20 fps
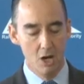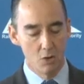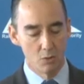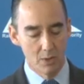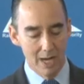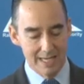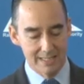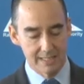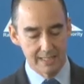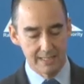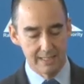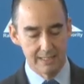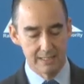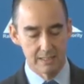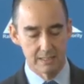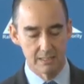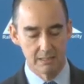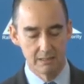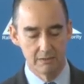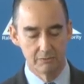
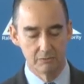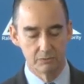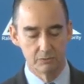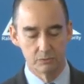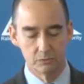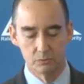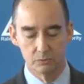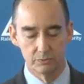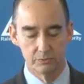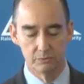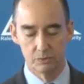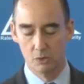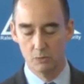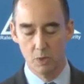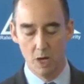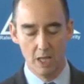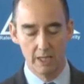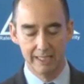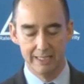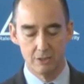Residents of the
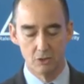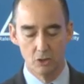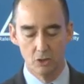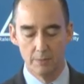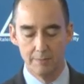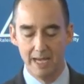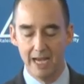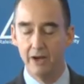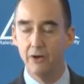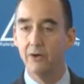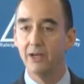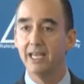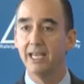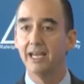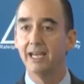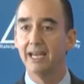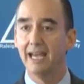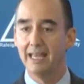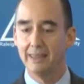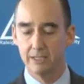Raleigh-Durham
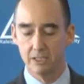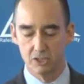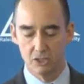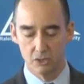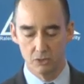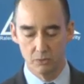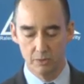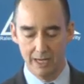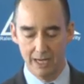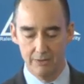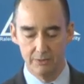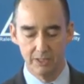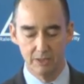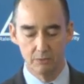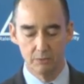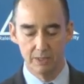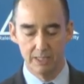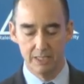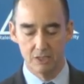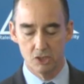area and the surrounding
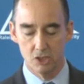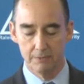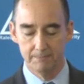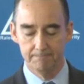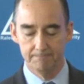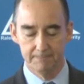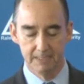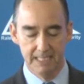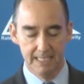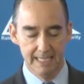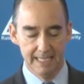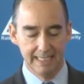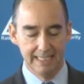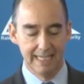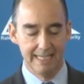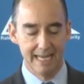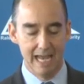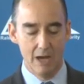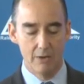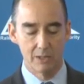region
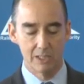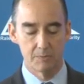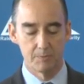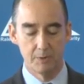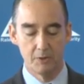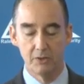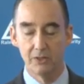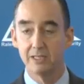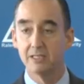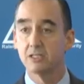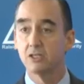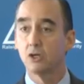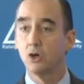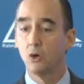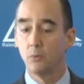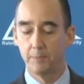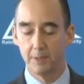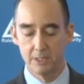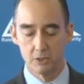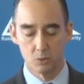can now experience
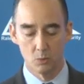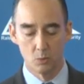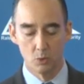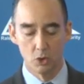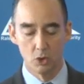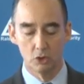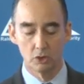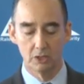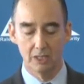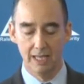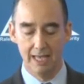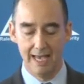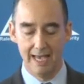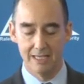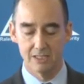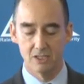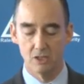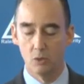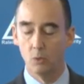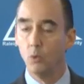COPA's
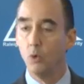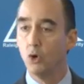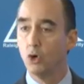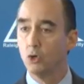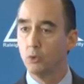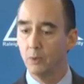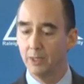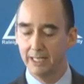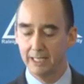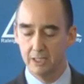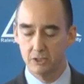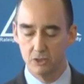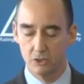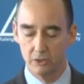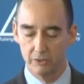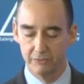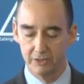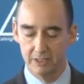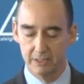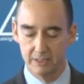world-class award-winning
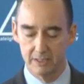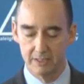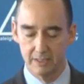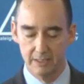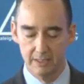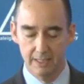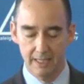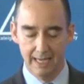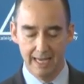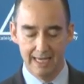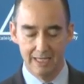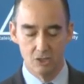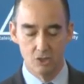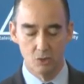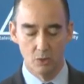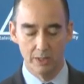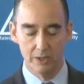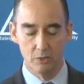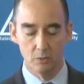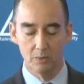service and
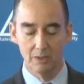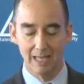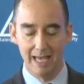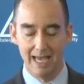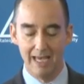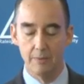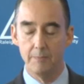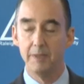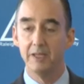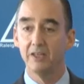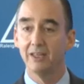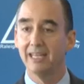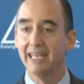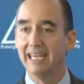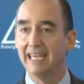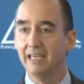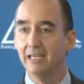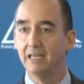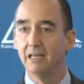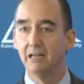enjoy the
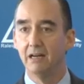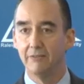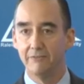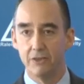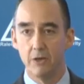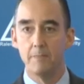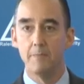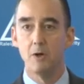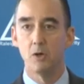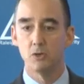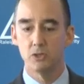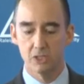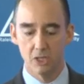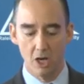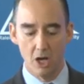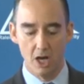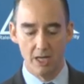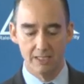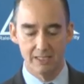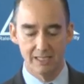reliability of the most
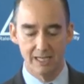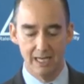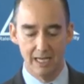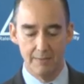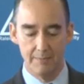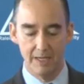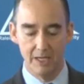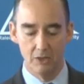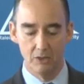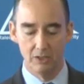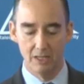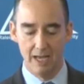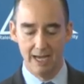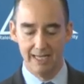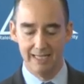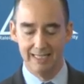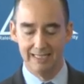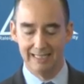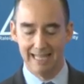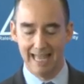on-time
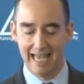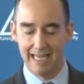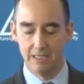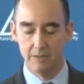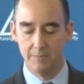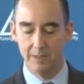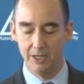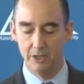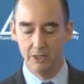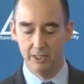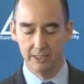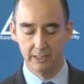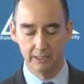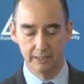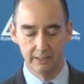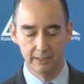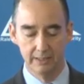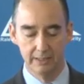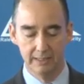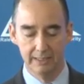airline in Latin
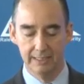America,